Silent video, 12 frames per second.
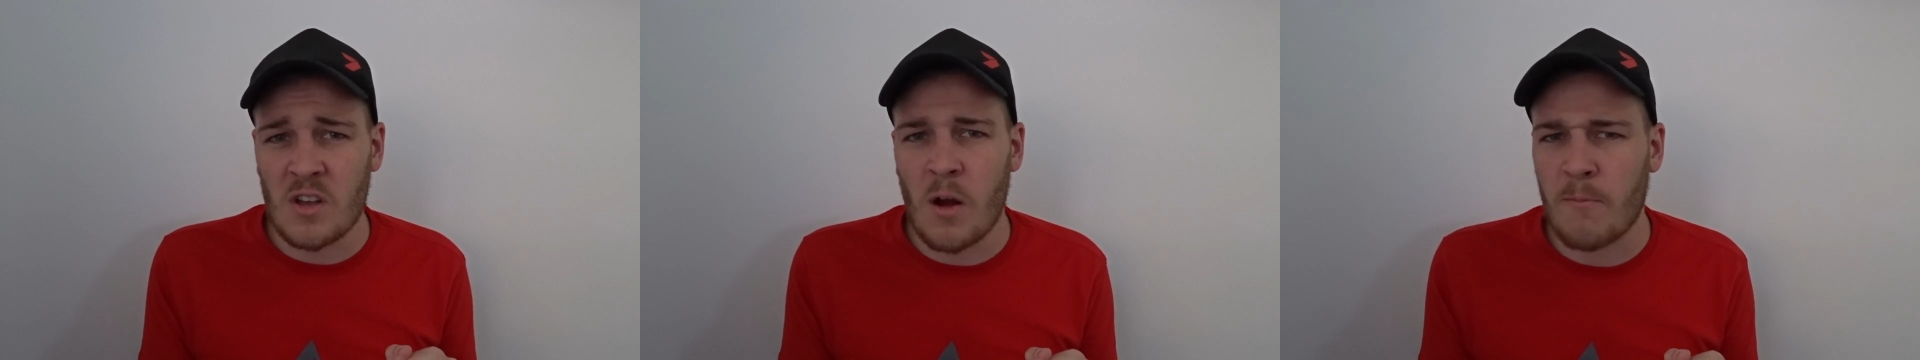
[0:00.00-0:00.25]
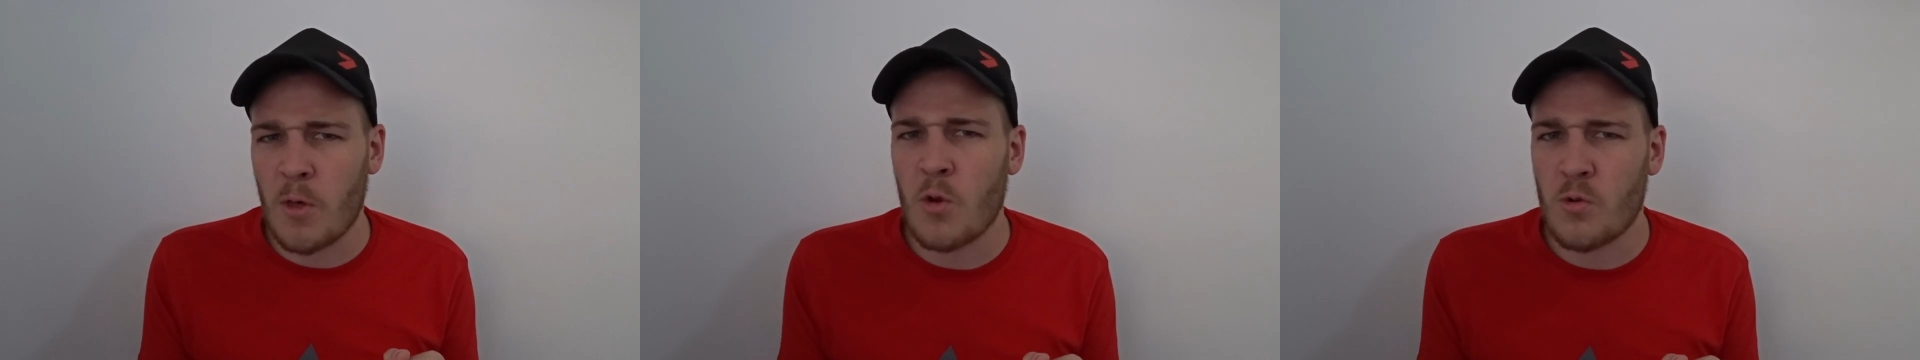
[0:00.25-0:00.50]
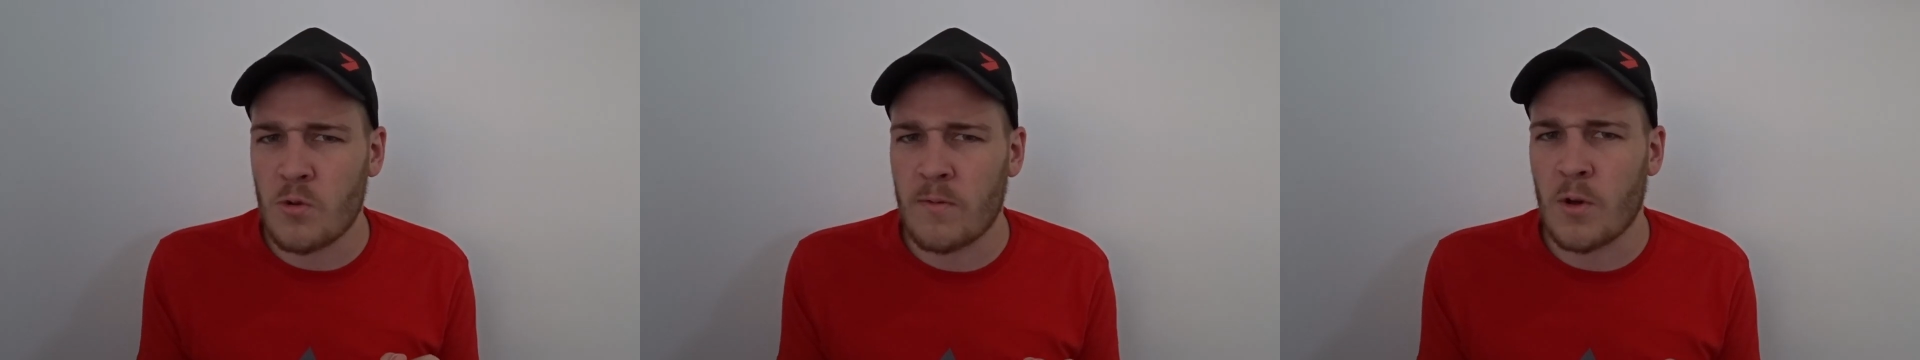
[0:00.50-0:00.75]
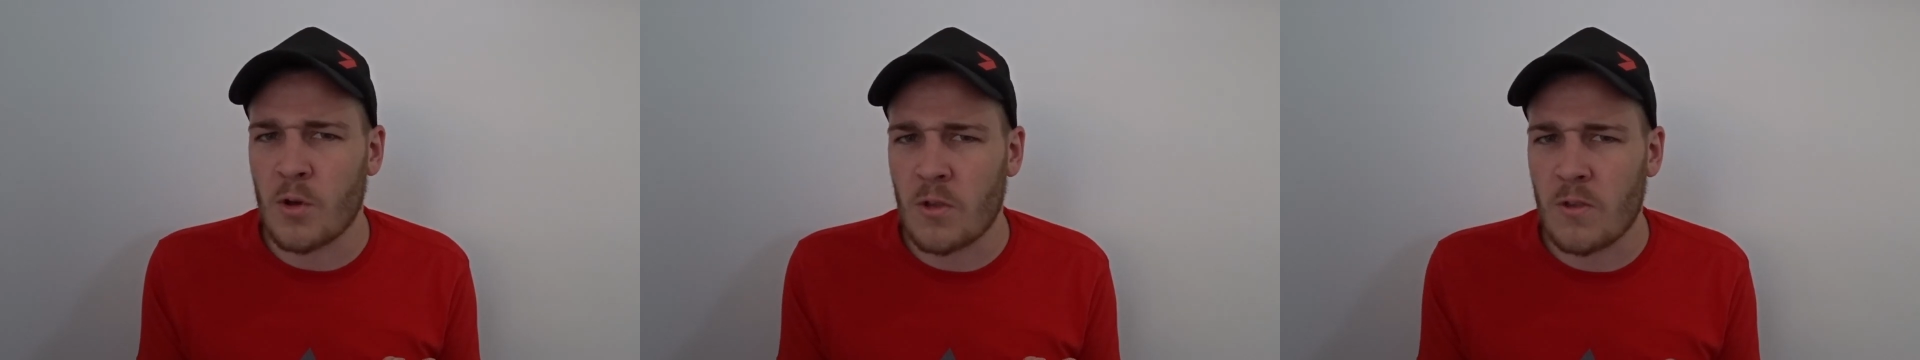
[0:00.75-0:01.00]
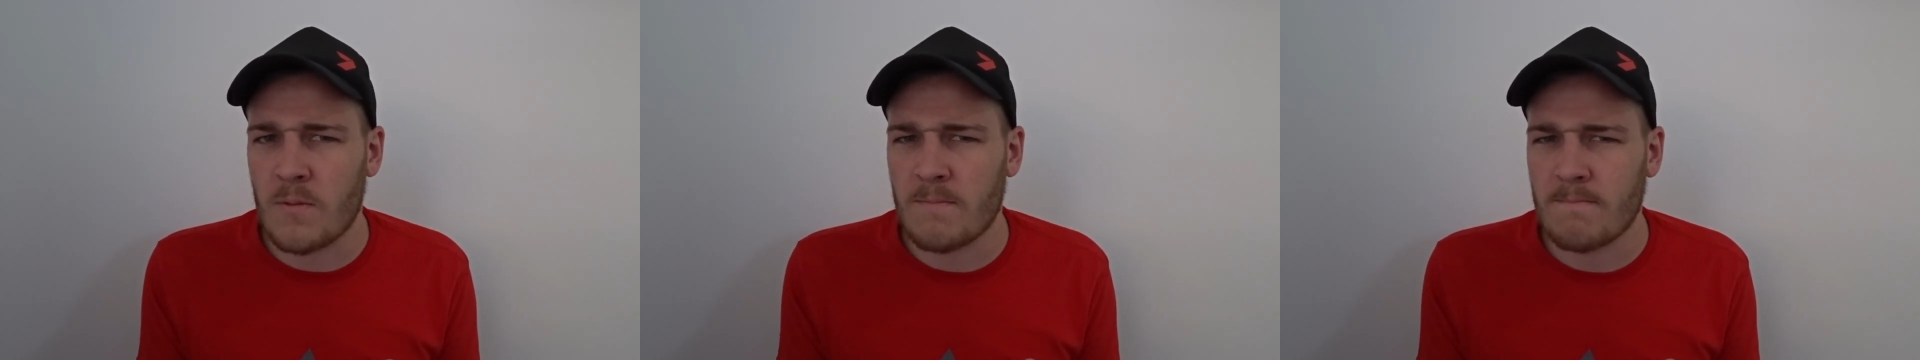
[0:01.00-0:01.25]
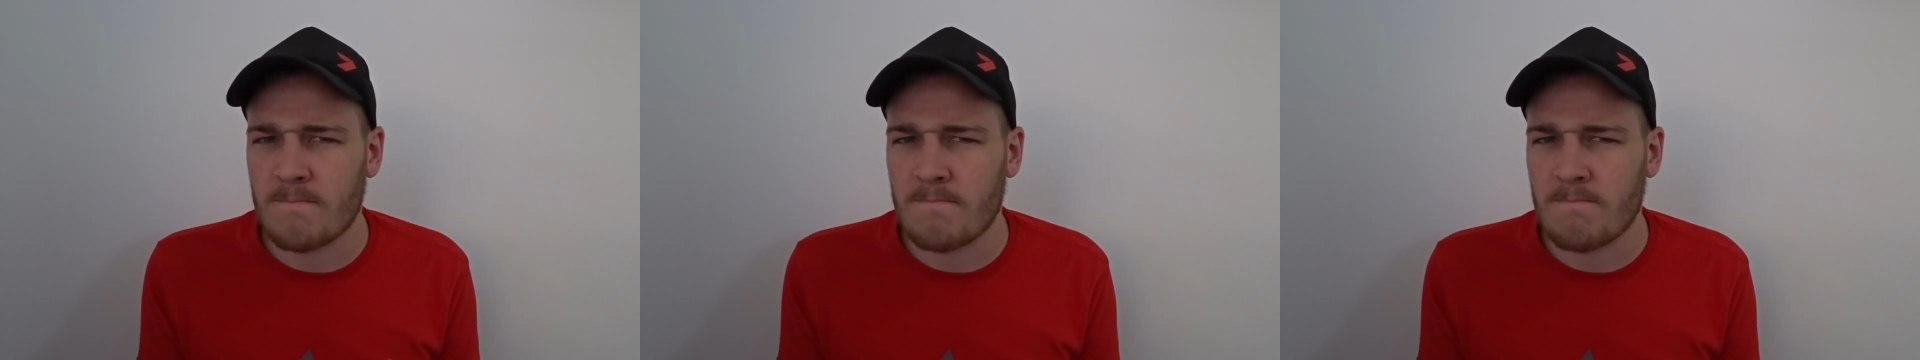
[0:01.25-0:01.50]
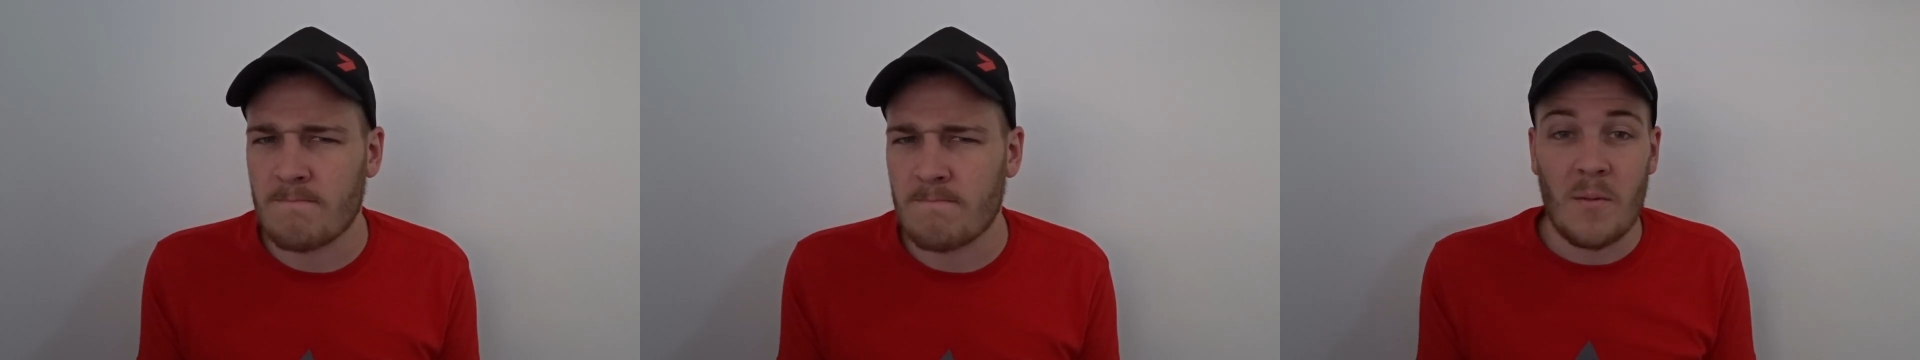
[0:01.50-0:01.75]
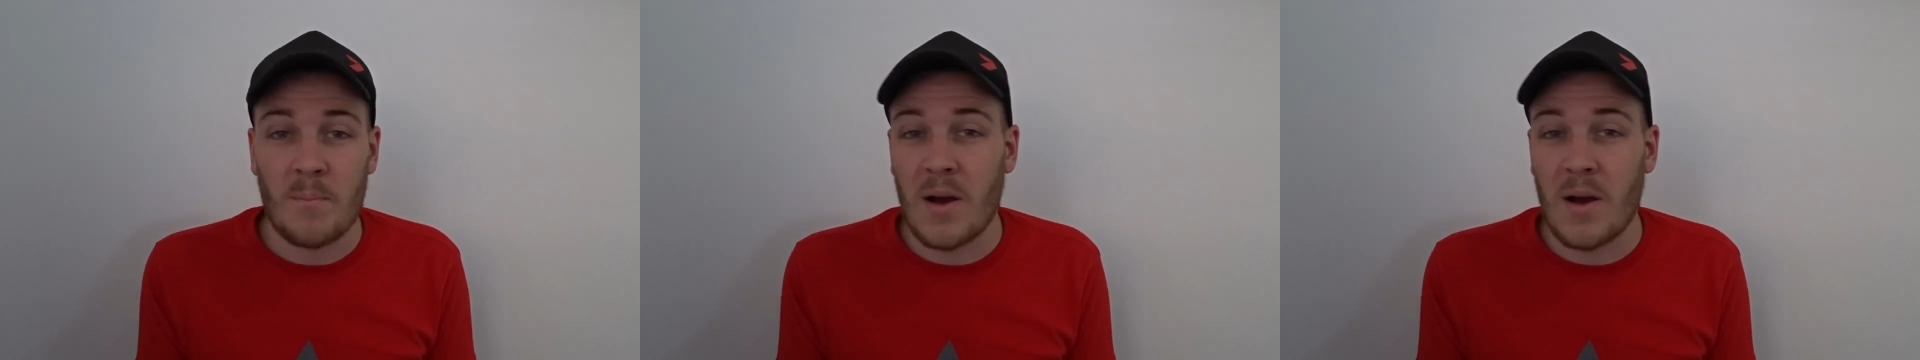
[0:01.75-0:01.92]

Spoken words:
of the Whoniverse.